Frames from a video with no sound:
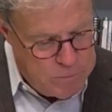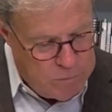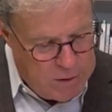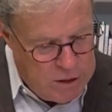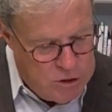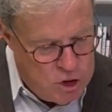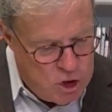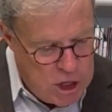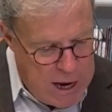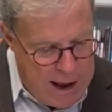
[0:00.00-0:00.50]

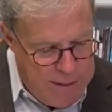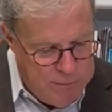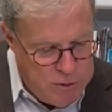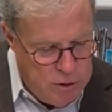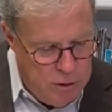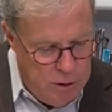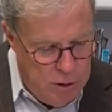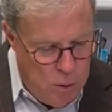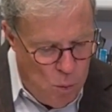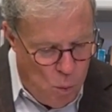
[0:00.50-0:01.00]

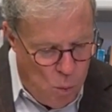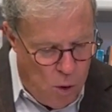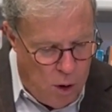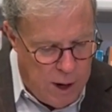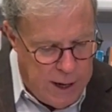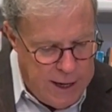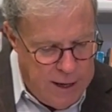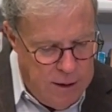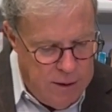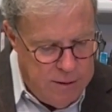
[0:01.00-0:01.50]
chapter
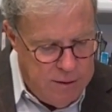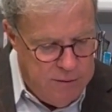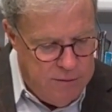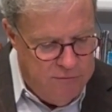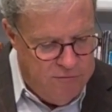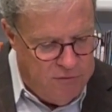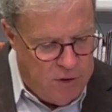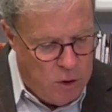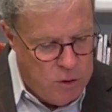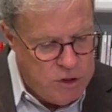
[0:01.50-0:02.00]
1,
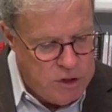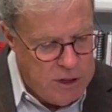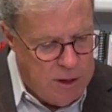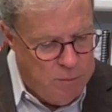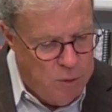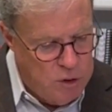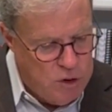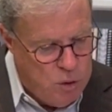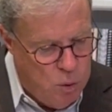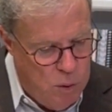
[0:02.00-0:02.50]
verse
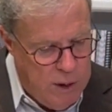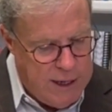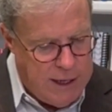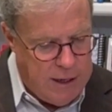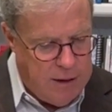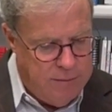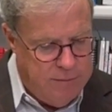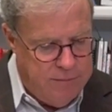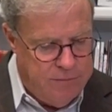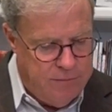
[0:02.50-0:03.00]
number 20.
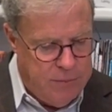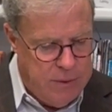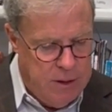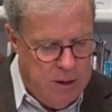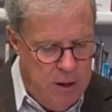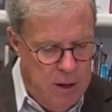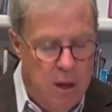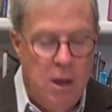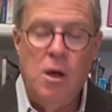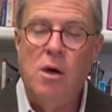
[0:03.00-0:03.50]

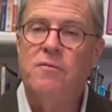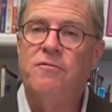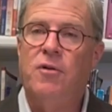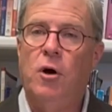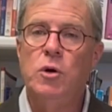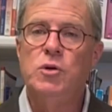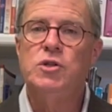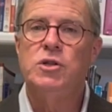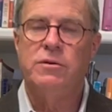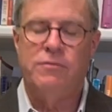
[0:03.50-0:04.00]

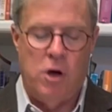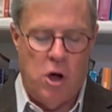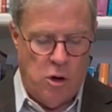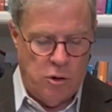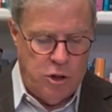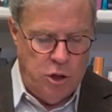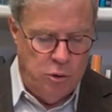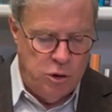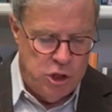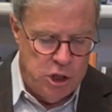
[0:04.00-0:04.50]
First of
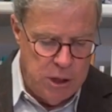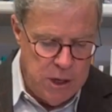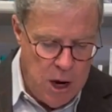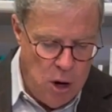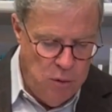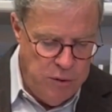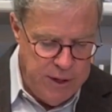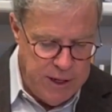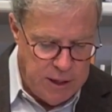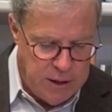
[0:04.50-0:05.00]
all, you should
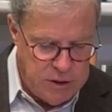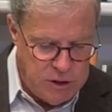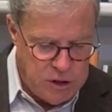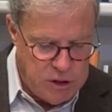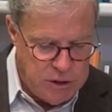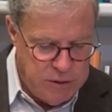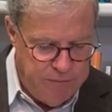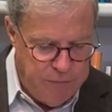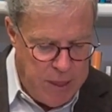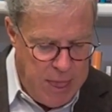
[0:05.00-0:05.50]
know
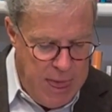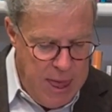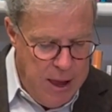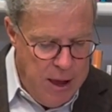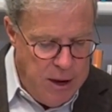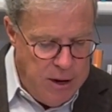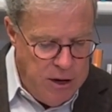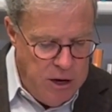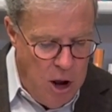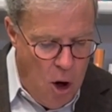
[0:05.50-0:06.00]
this.
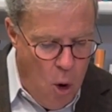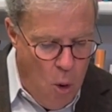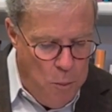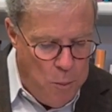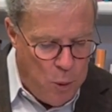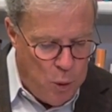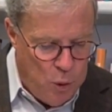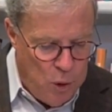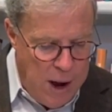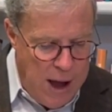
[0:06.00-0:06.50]
No
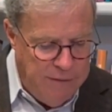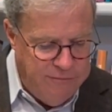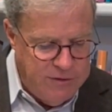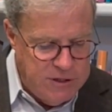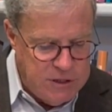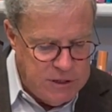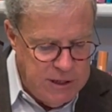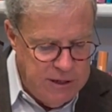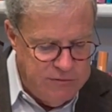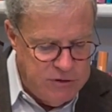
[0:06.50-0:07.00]

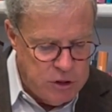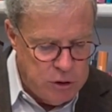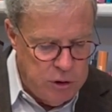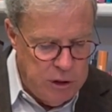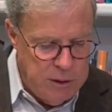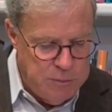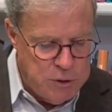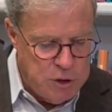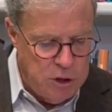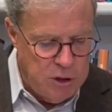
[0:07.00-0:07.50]
prophecy of
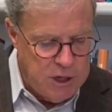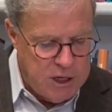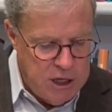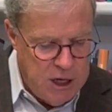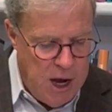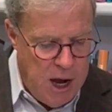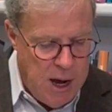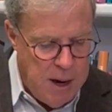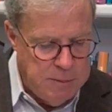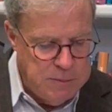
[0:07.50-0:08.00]
Scripture
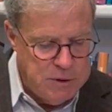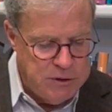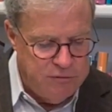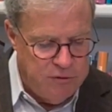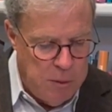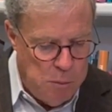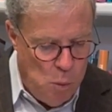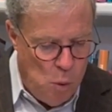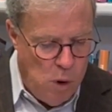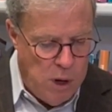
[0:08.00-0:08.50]
comes
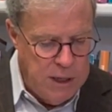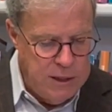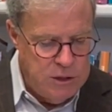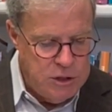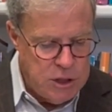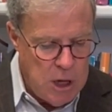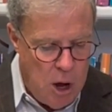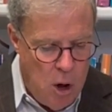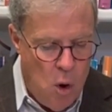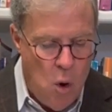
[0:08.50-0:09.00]
from
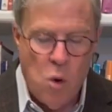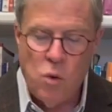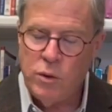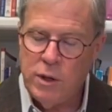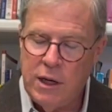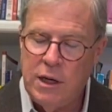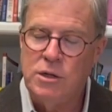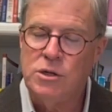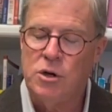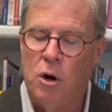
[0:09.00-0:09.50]
one's own
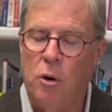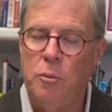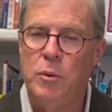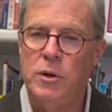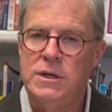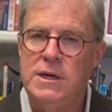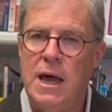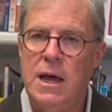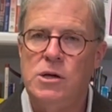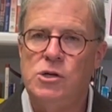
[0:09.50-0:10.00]

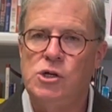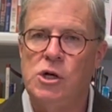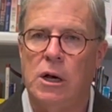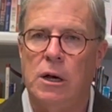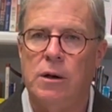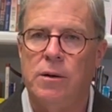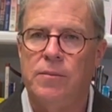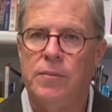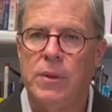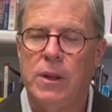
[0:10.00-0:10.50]
interpretation.
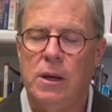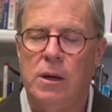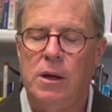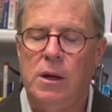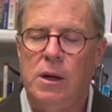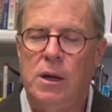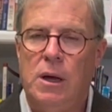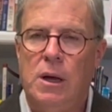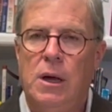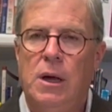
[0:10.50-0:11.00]

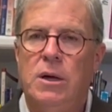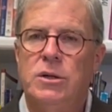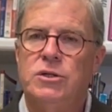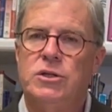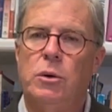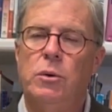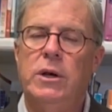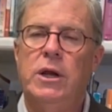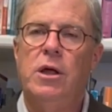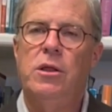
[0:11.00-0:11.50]

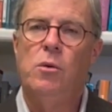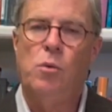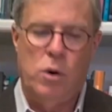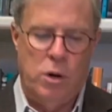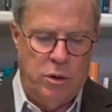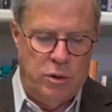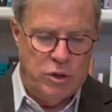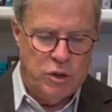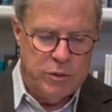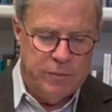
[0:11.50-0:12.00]
So in other
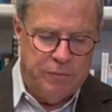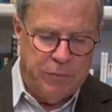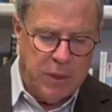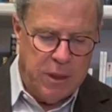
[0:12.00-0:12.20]
words,